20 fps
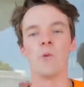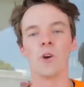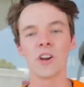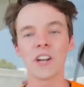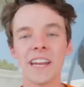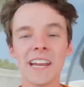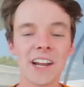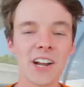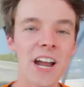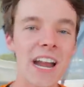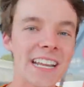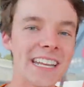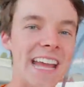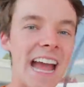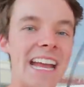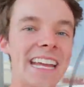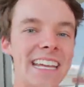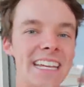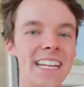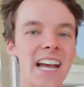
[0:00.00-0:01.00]
We're here at
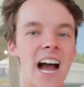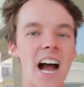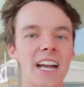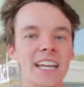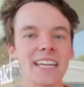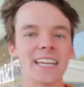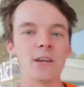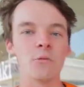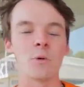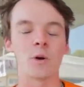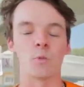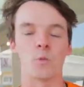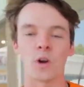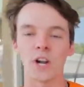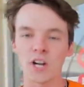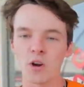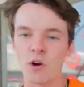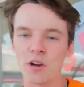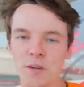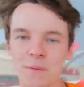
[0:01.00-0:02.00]
Genkiyaki, where
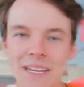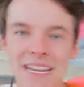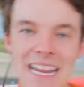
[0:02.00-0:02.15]
we're going to be